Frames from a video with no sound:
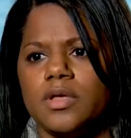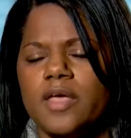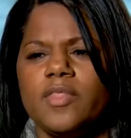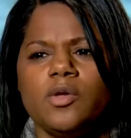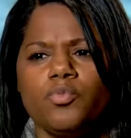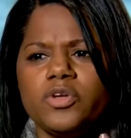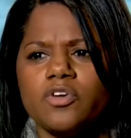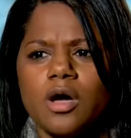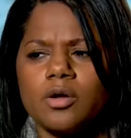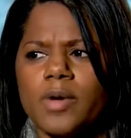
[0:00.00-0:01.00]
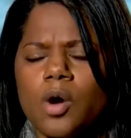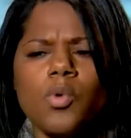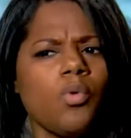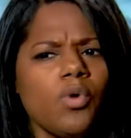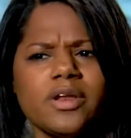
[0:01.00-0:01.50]
And then we talk about,
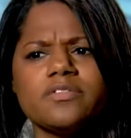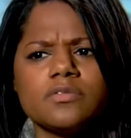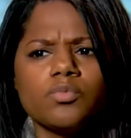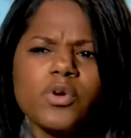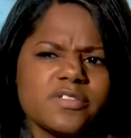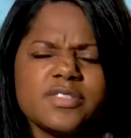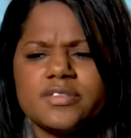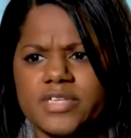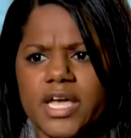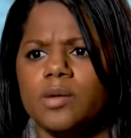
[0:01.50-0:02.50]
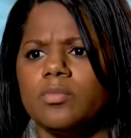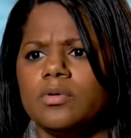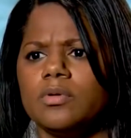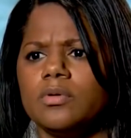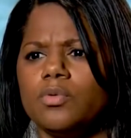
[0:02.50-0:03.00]
well, what's the same?
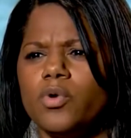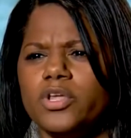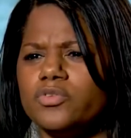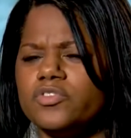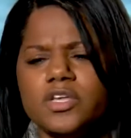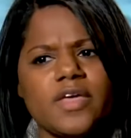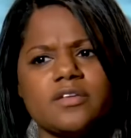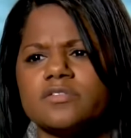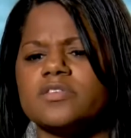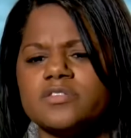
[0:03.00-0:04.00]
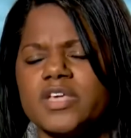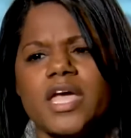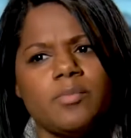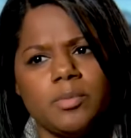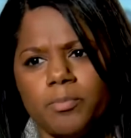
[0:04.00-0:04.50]
What do you see that is the
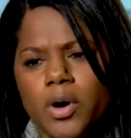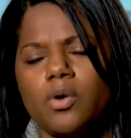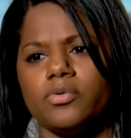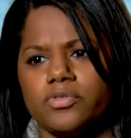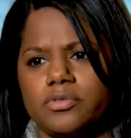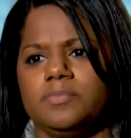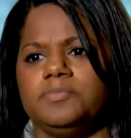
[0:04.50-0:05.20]
same in both?